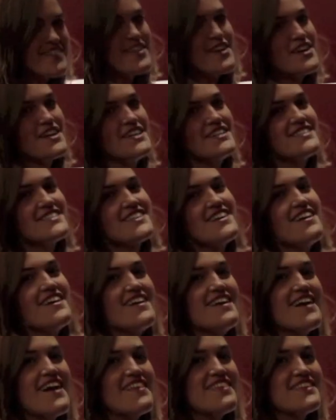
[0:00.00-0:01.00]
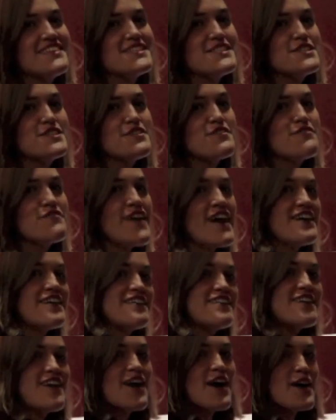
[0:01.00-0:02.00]
Lawrence, and this is your
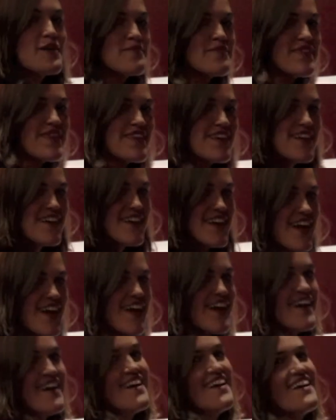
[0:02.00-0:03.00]
final comm theory